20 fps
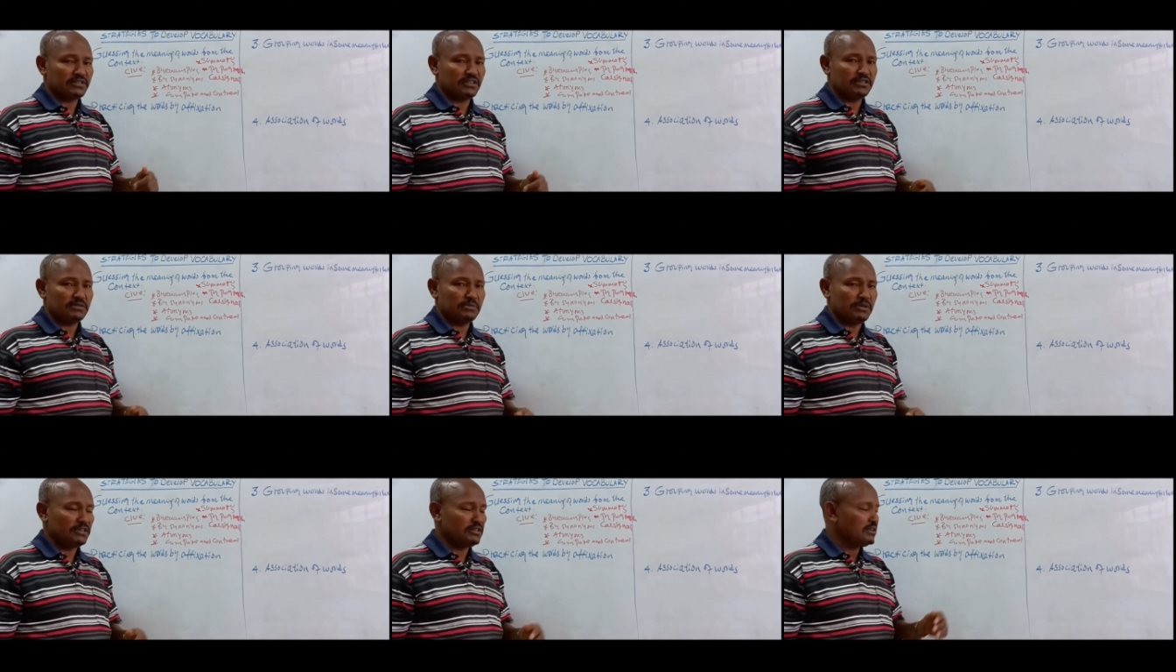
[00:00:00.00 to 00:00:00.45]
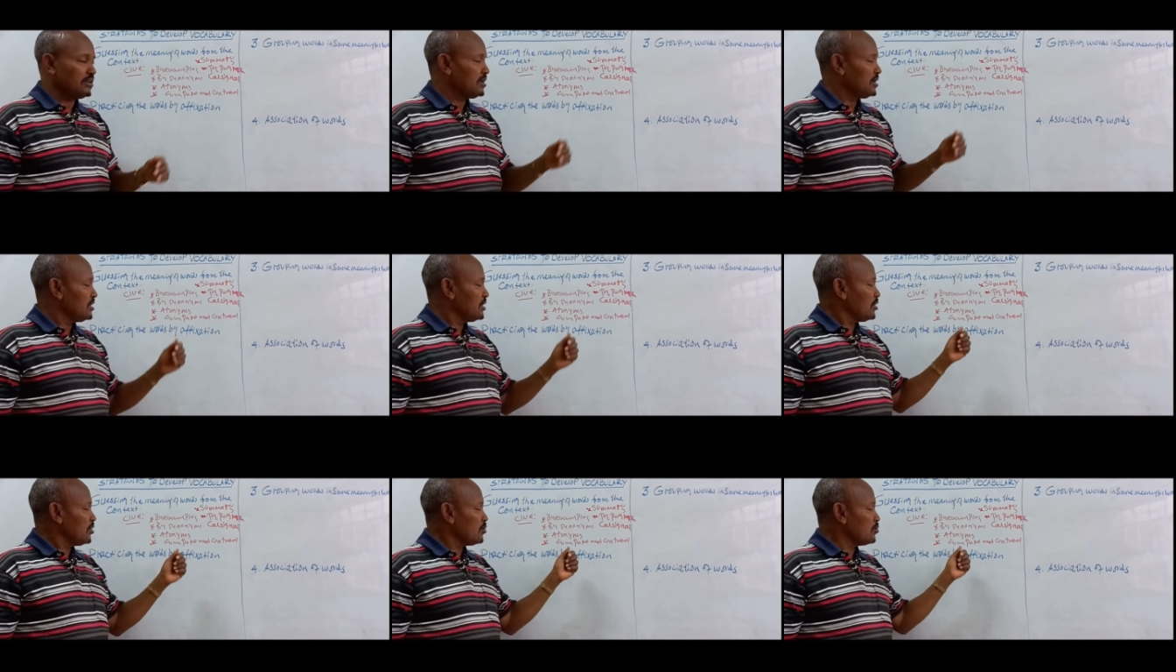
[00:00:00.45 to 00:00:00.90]
It means
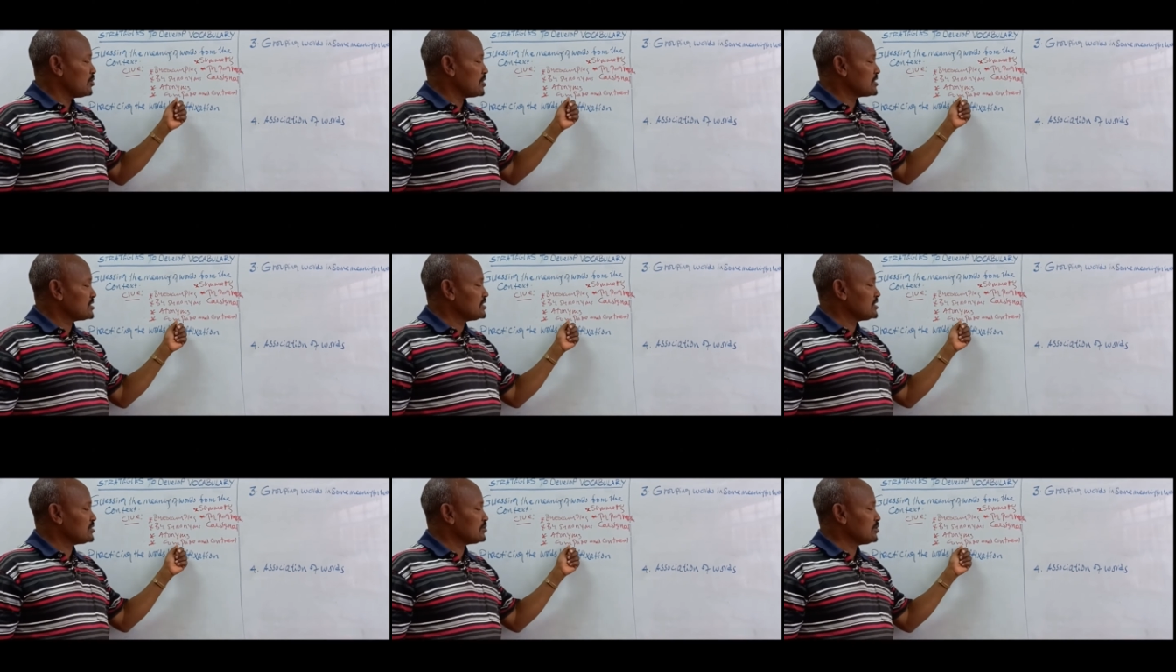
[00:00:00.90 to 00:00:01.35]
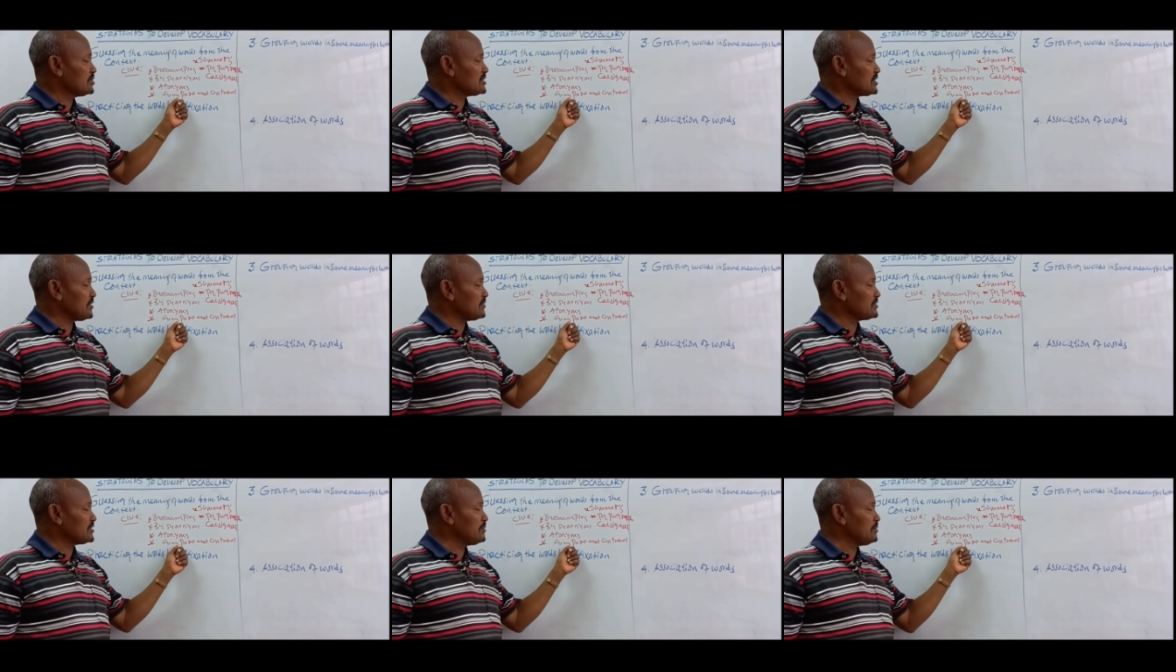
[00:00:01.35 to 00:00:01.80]
words which
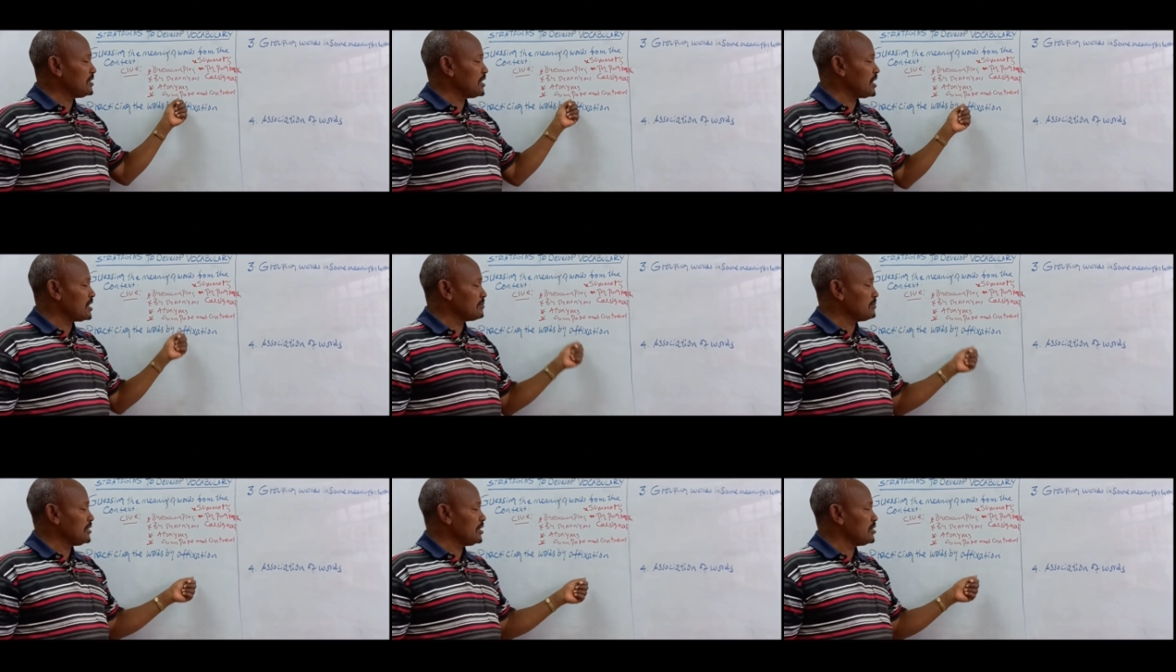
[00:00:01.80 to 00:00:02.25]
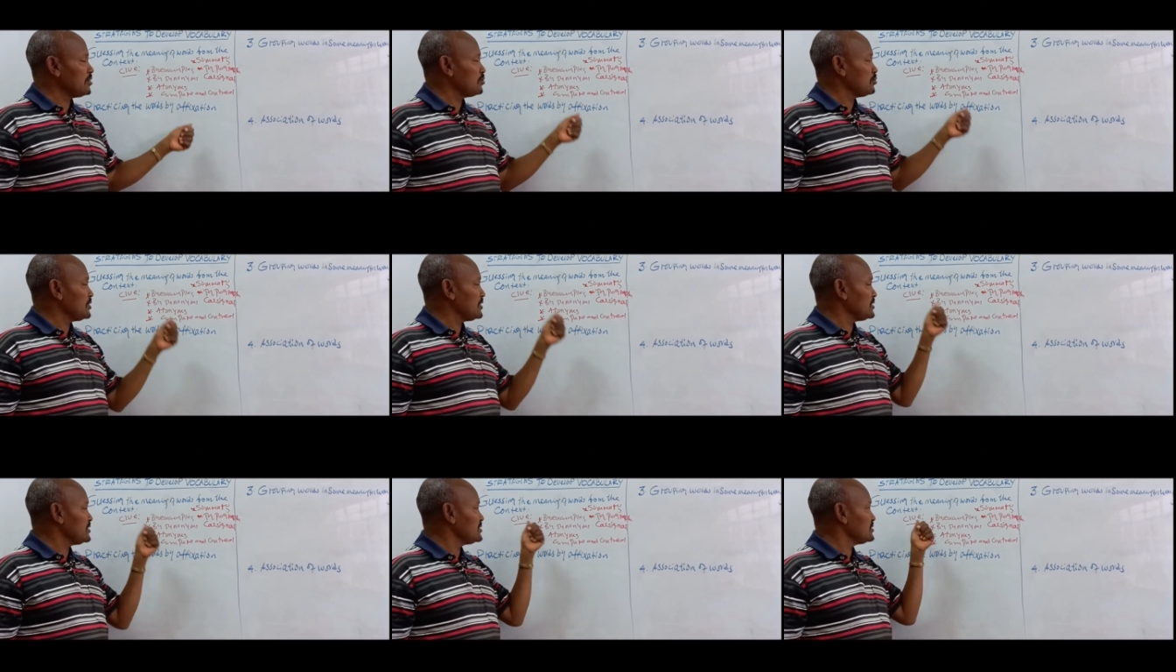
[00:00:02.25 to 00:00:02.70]
have similar meaning
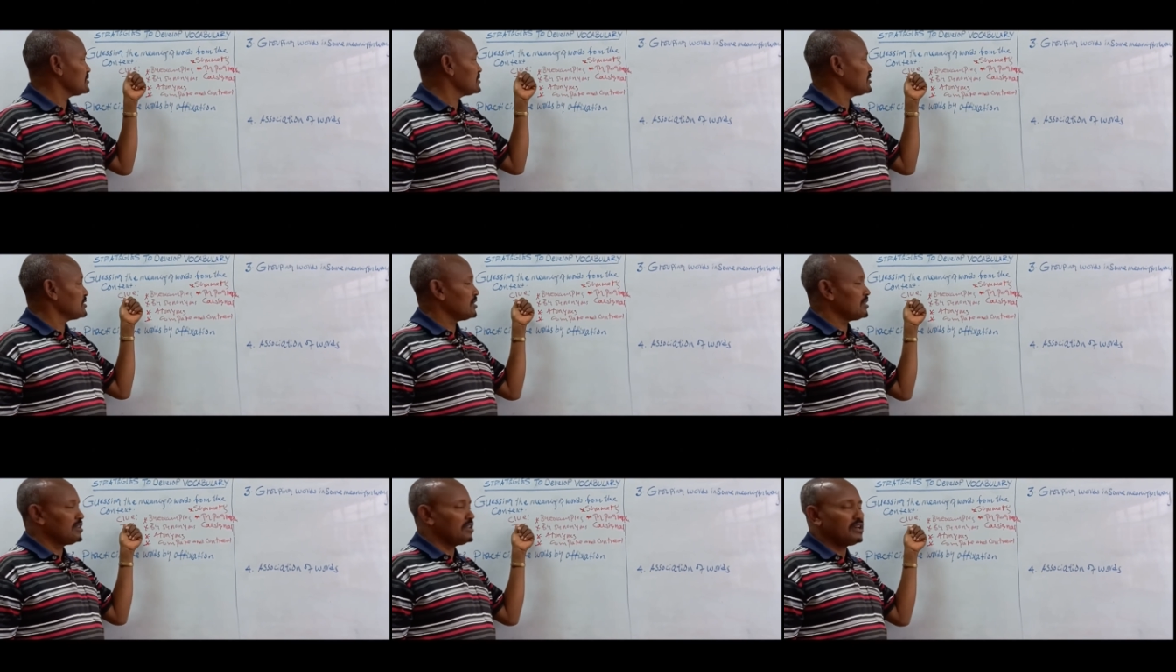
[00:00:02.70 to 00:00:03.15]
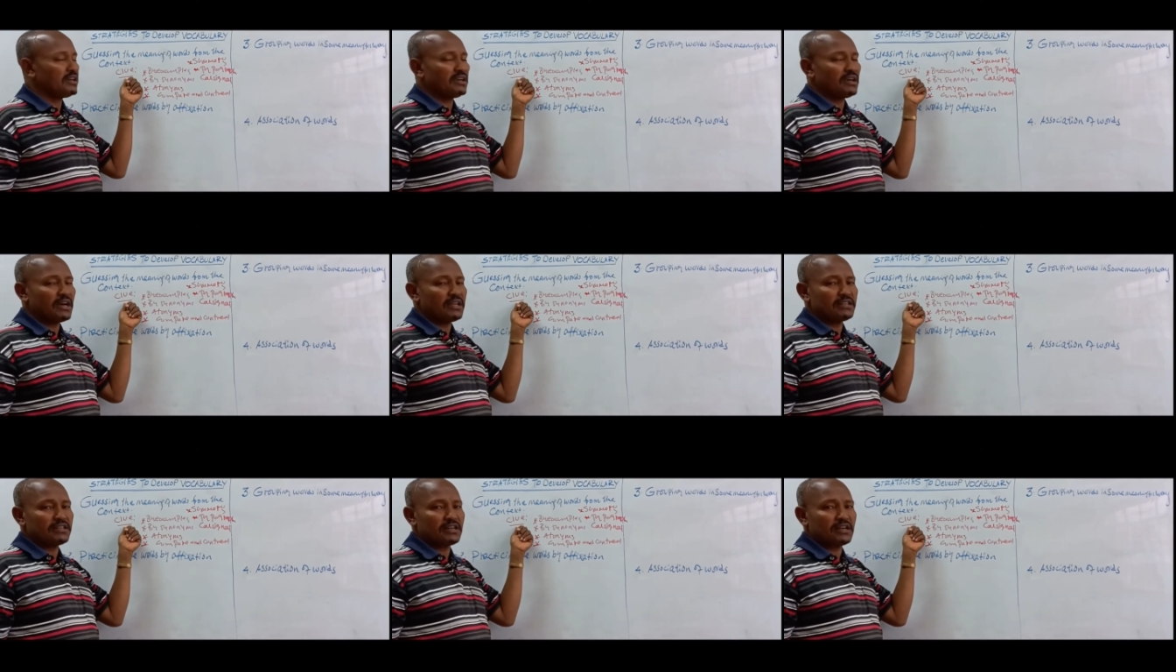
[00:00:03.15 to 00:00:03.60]
with the
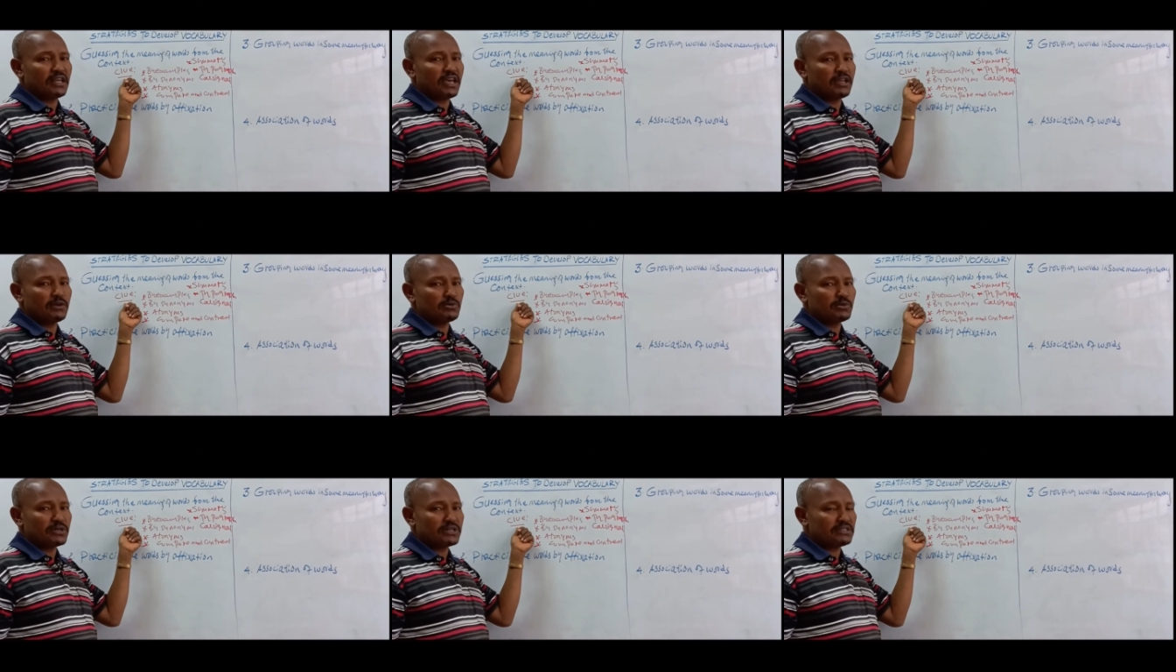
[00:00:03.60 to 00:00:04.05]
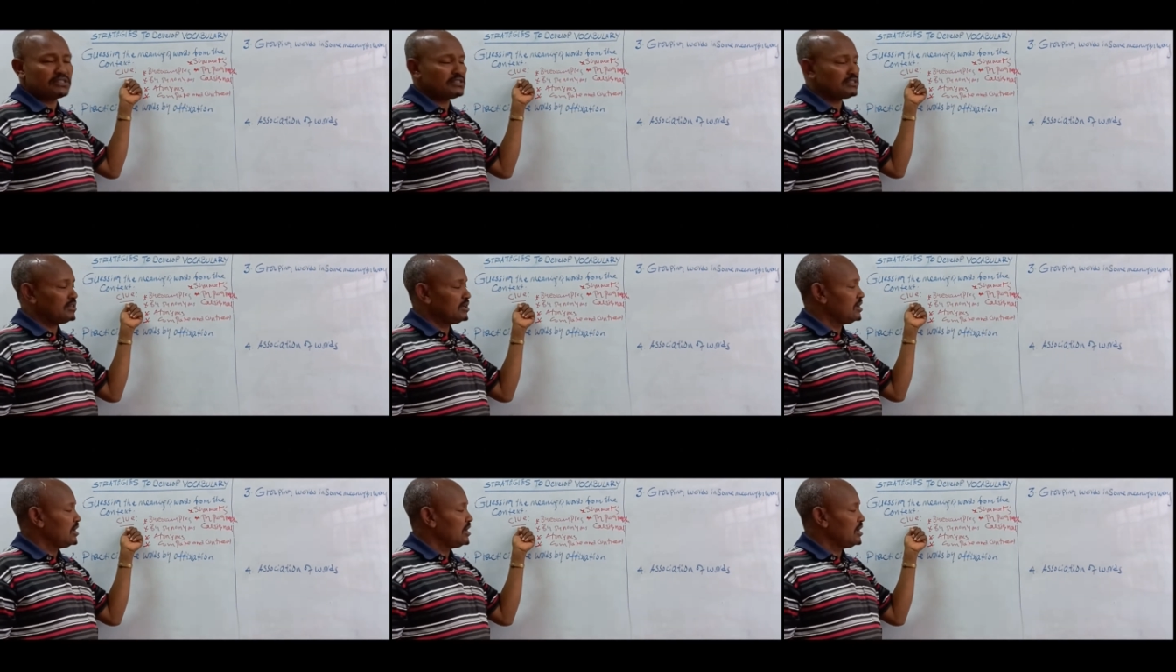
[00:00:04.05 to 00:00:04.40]
underlined word